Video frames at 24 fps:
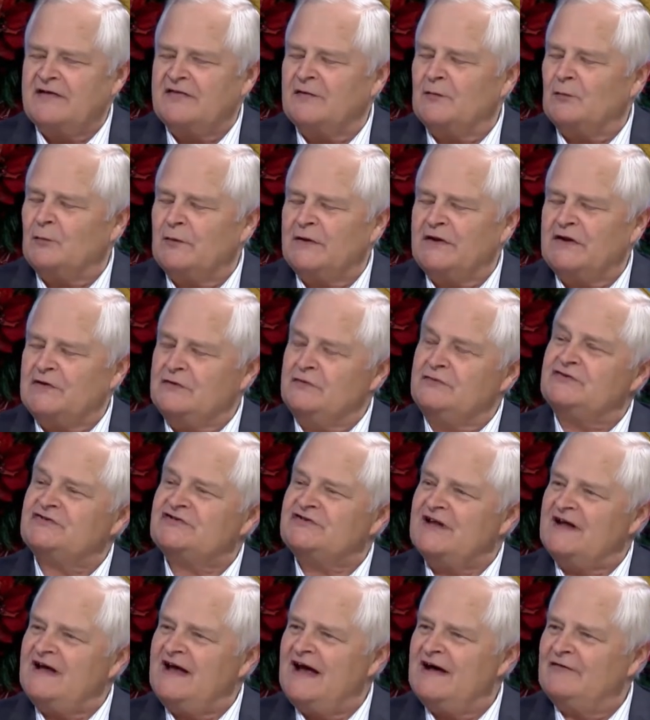that we
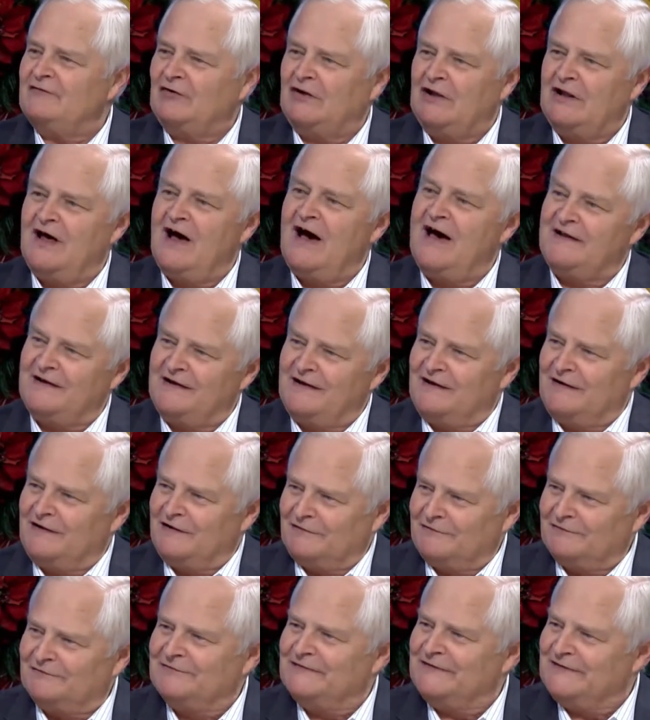used to have a lot
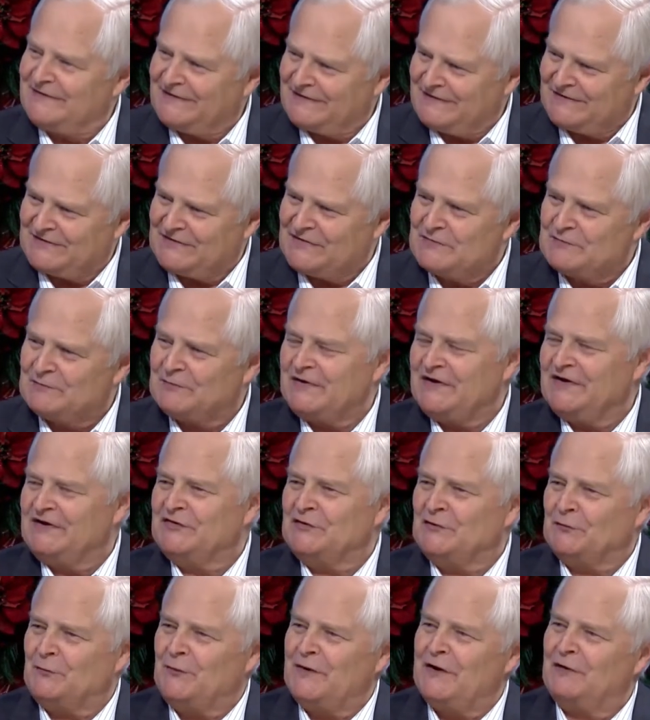of in the in
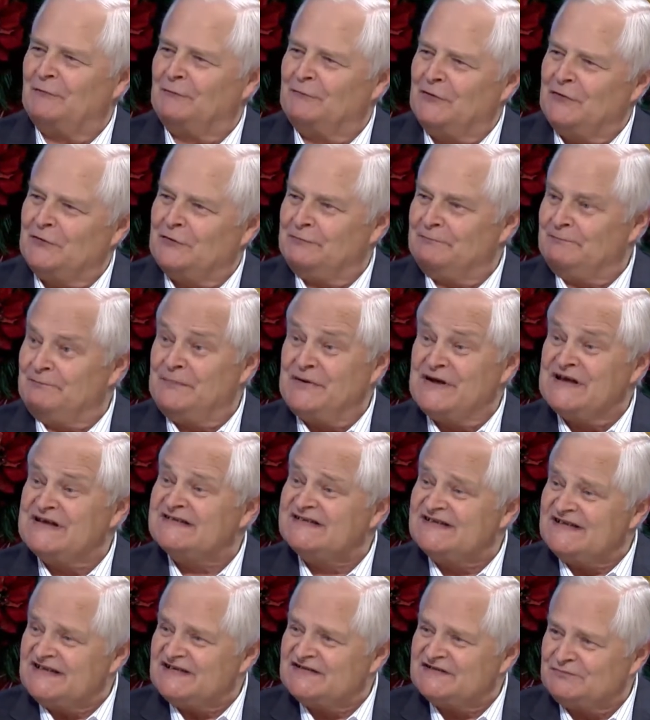the railroad
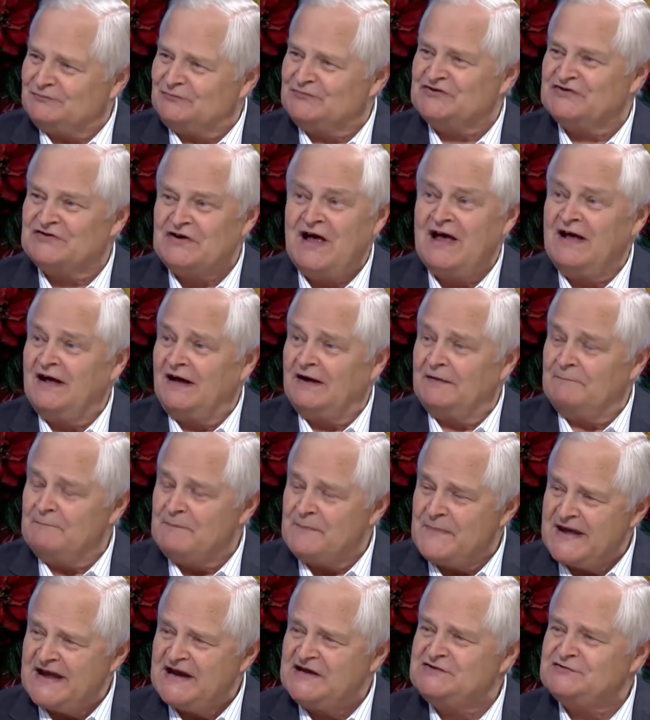business was a
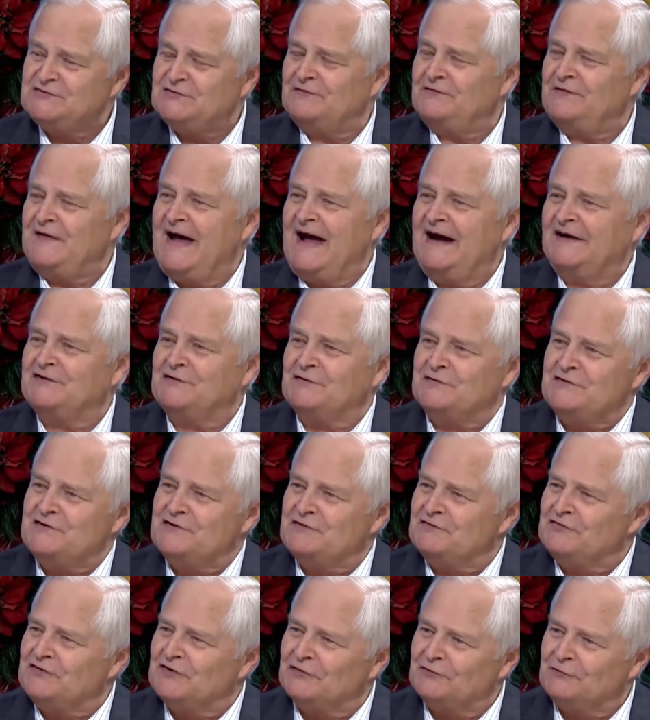major factor
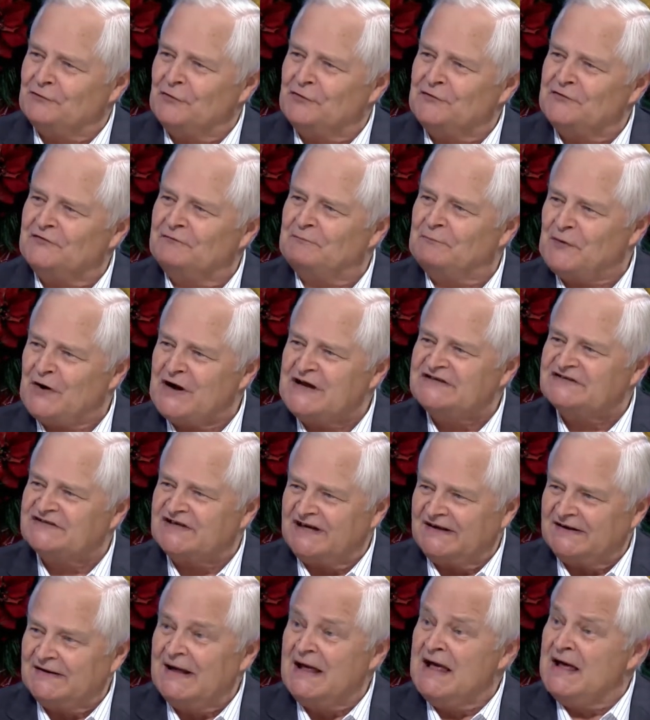here in the growth of
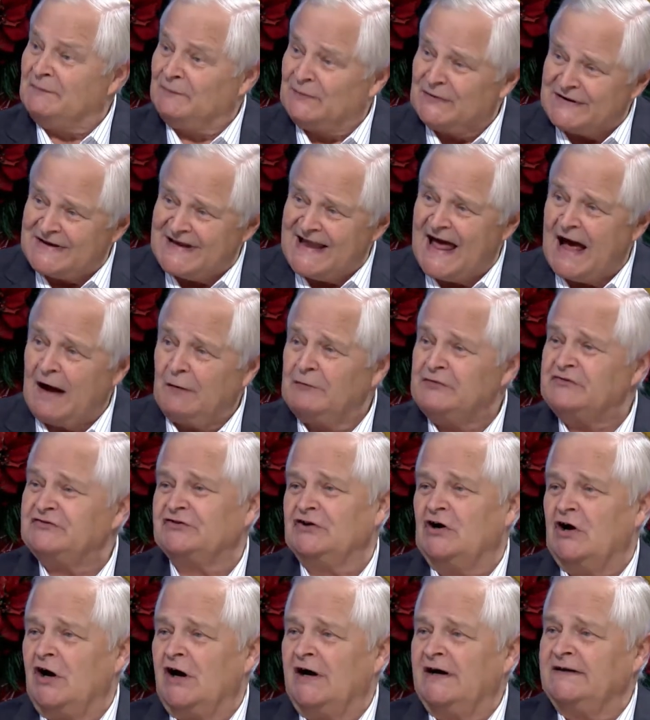Prescott, but now it's
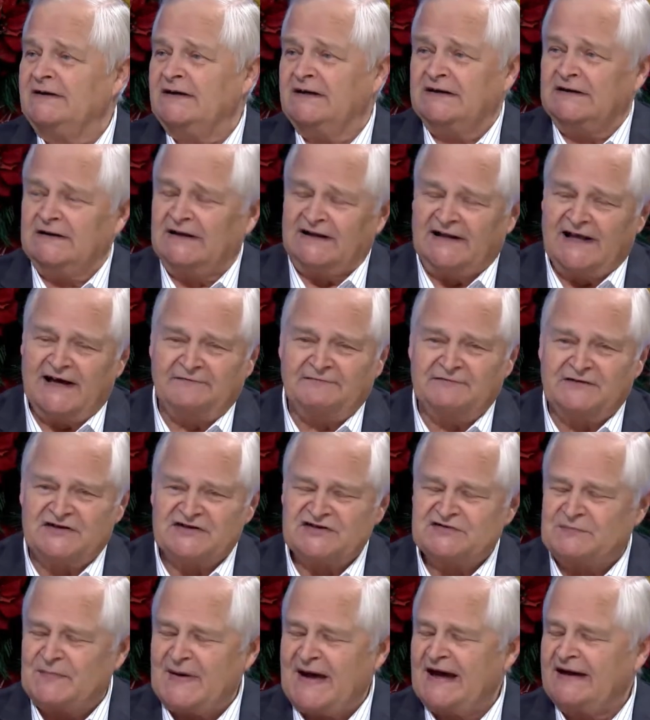gone. It left
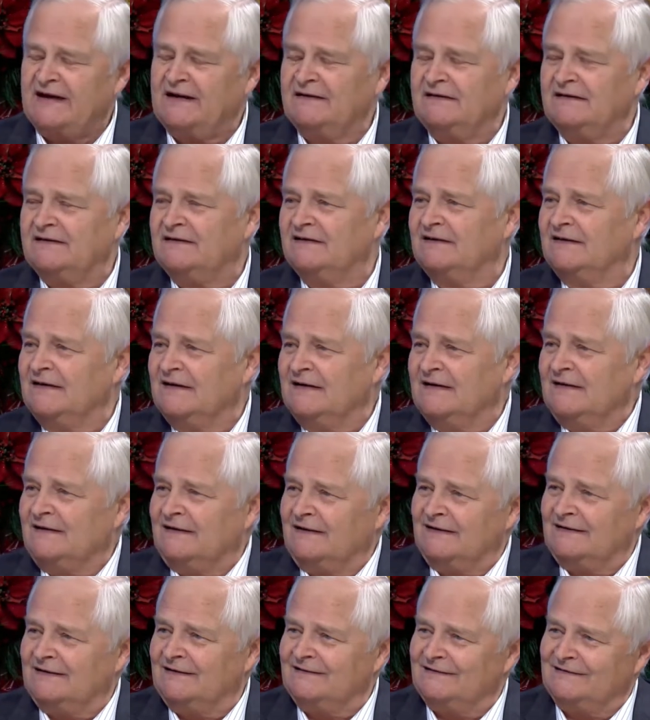us back in the
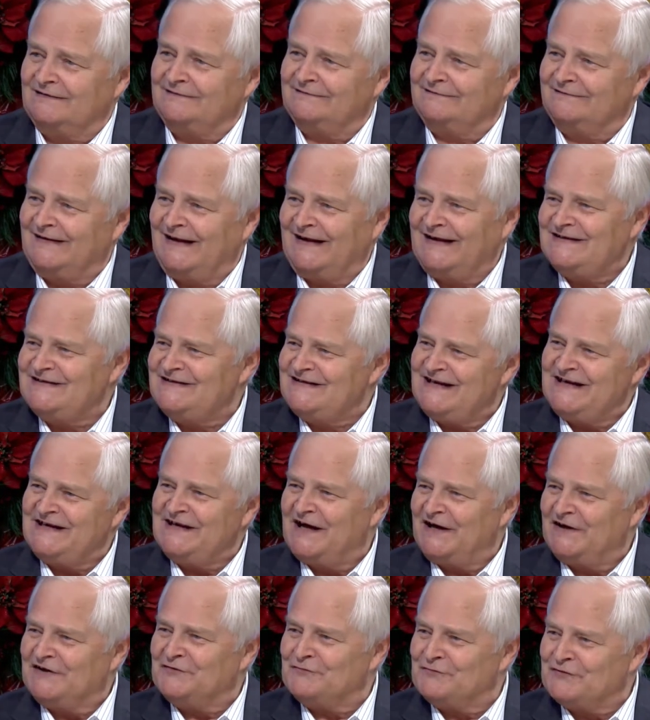uh,
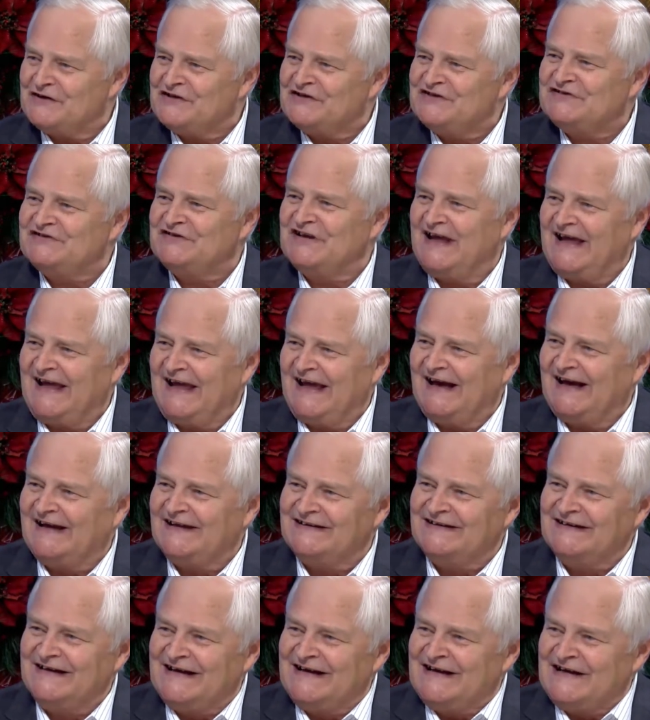1900s.
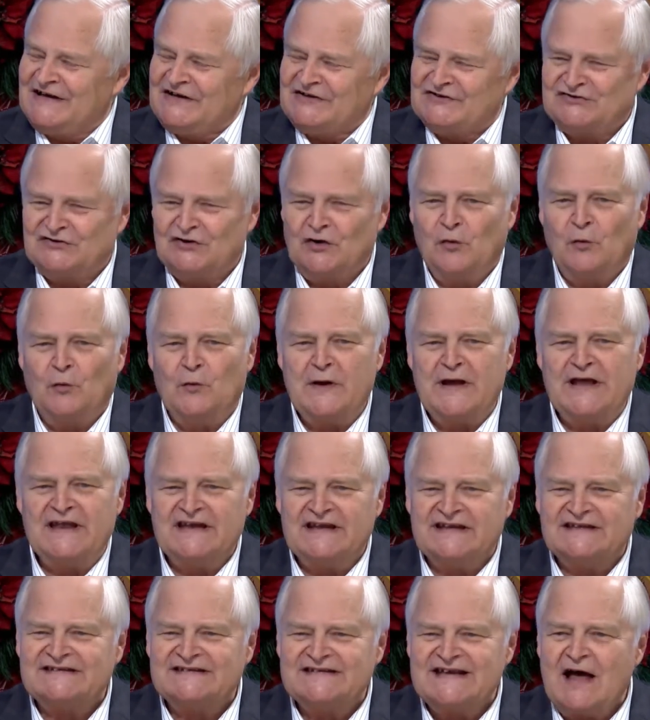And so we,
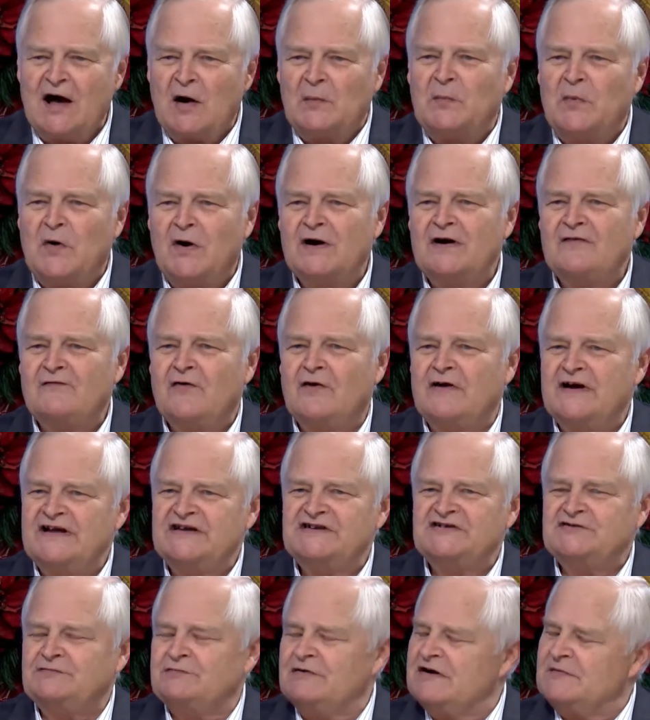it's now part of our
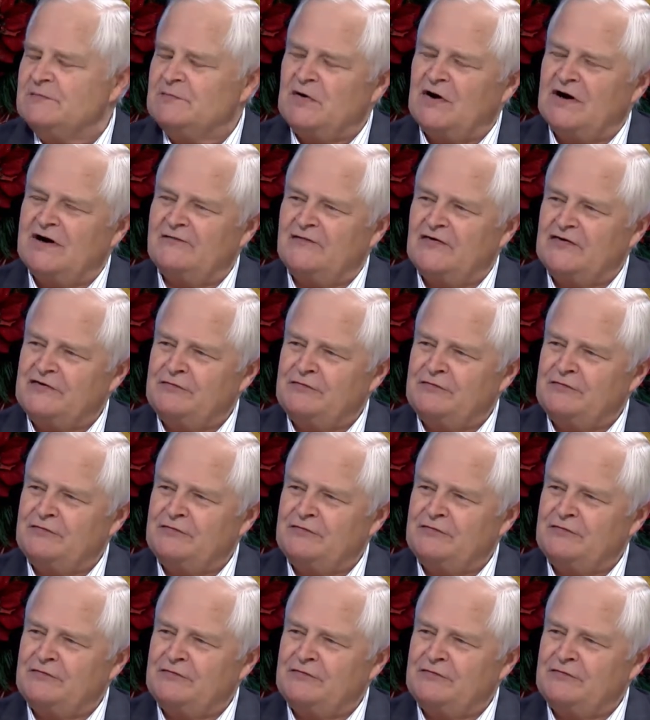history and part of our